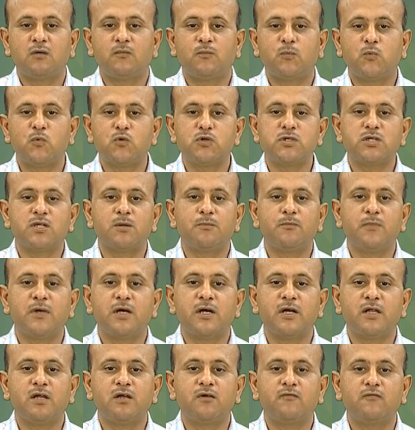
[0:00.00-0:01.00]
post
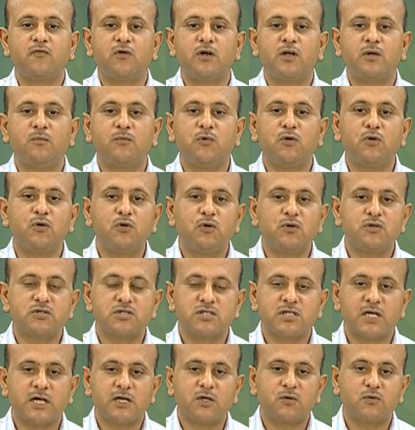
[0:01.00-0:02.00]
embedding for
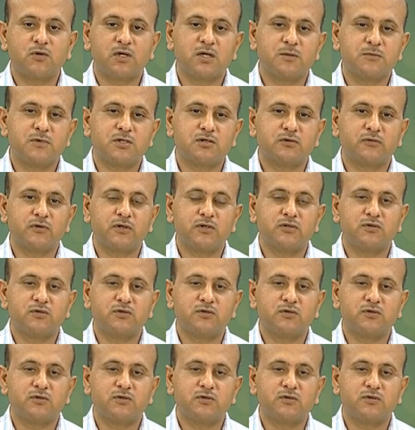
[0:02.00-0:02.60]
immunocytochemistry.